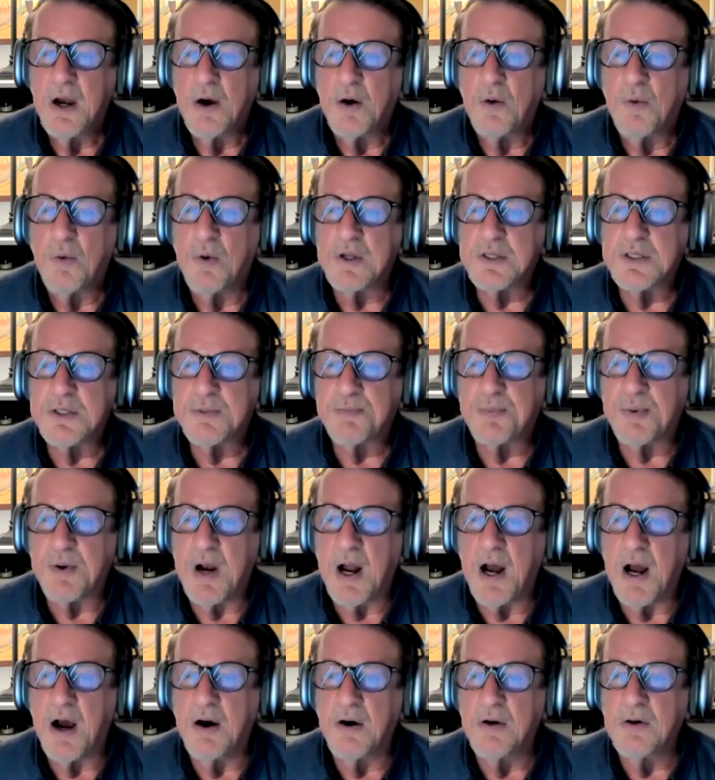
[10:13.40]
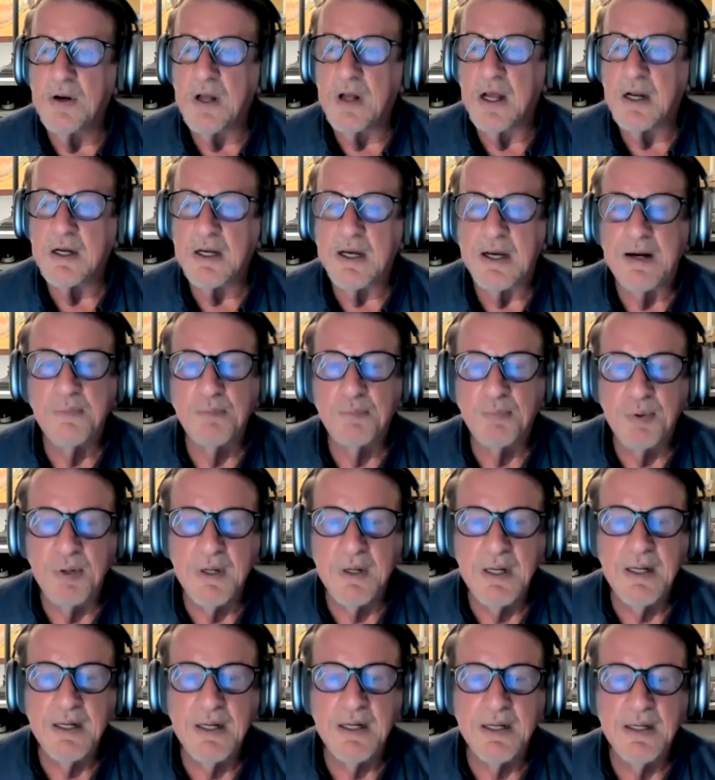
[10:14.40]
was proud and
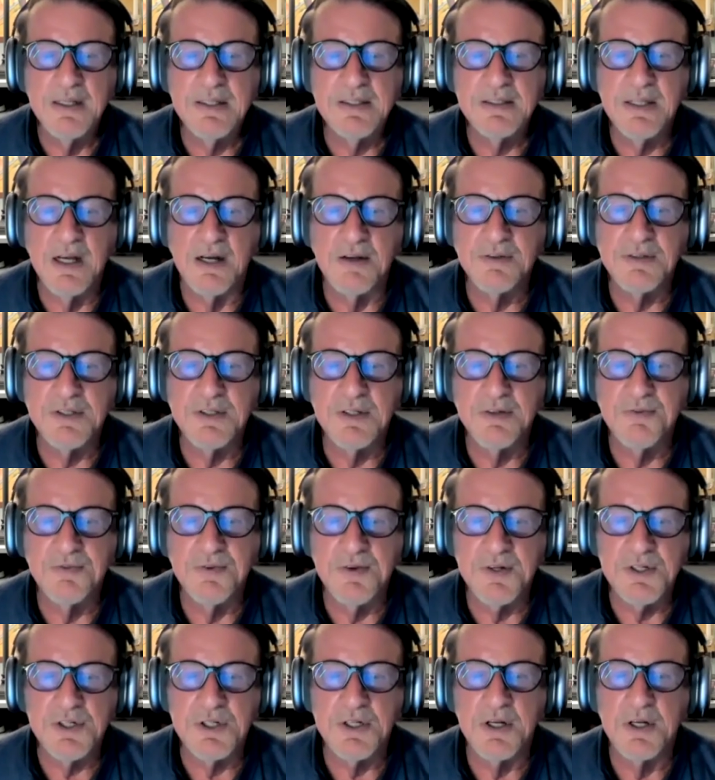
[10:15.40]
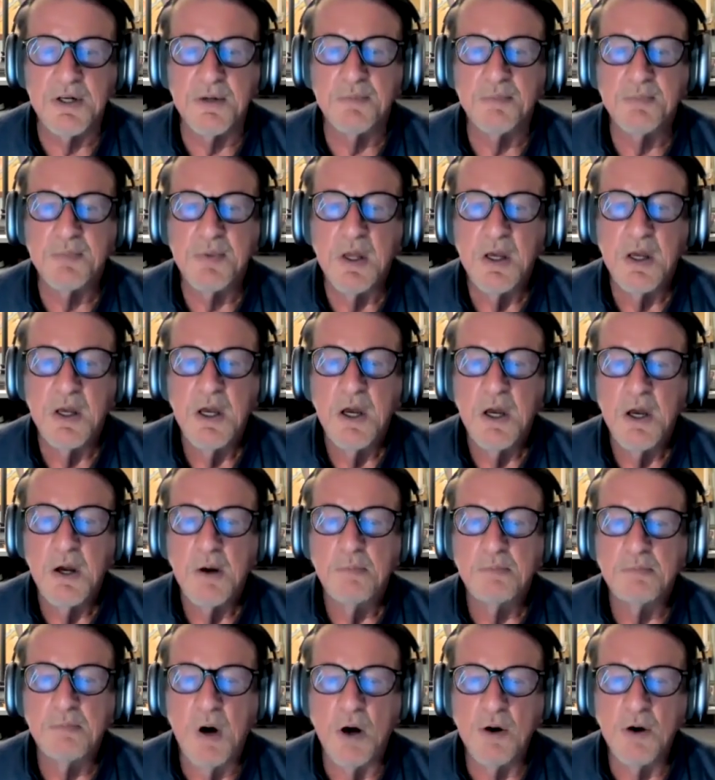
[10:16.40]
completely self-sufficient,
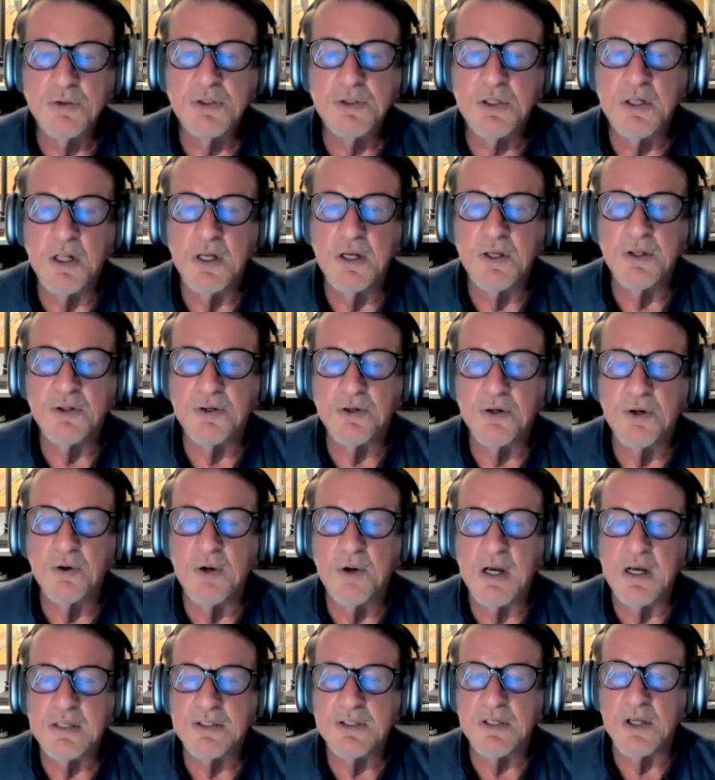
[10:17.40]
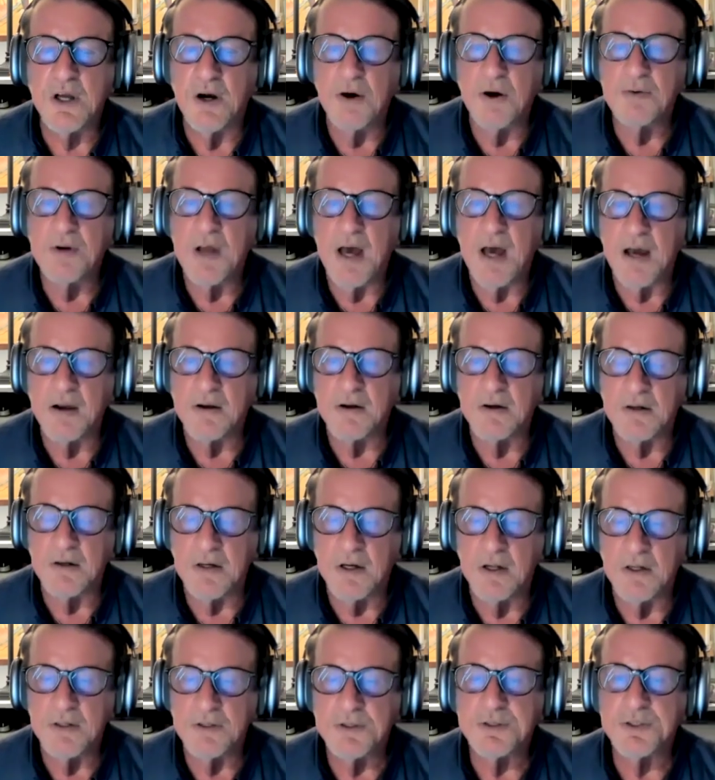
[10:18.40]
mostly through its own
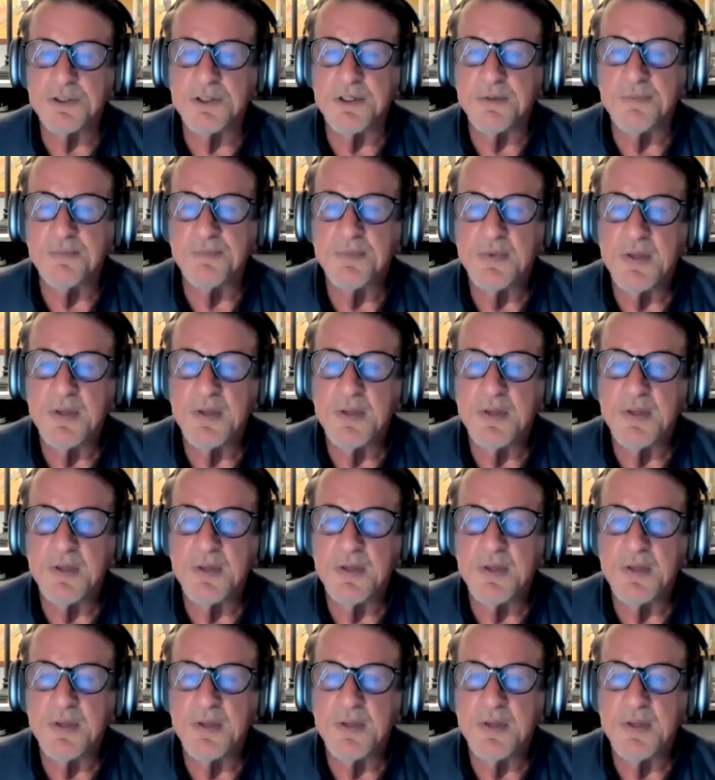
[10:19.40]
agriculture.